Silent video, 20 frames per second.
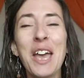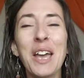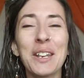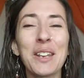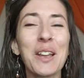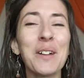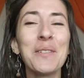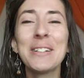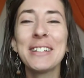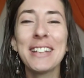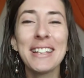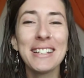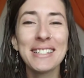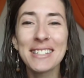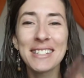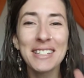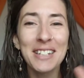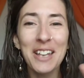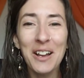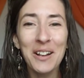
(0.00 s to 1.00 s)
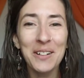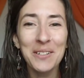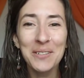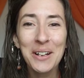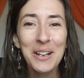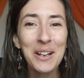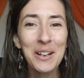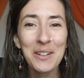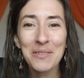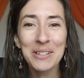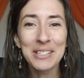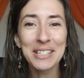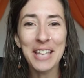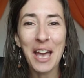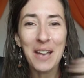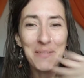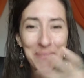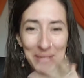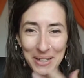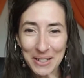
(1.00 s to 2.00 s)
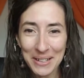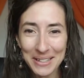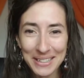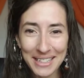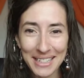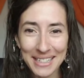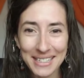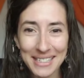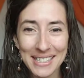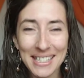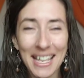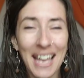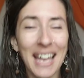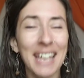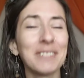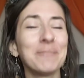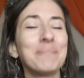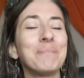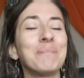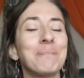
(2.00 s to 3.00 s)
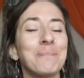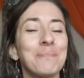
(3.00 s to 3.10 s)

No one needs to know what's happening on the inside.